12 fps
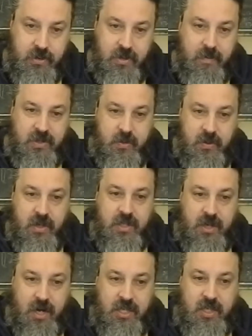They're
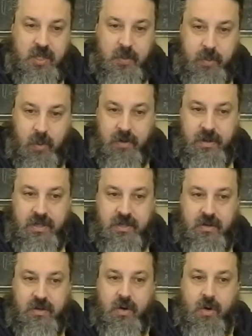starting to support the
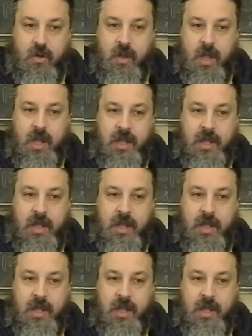sort of whole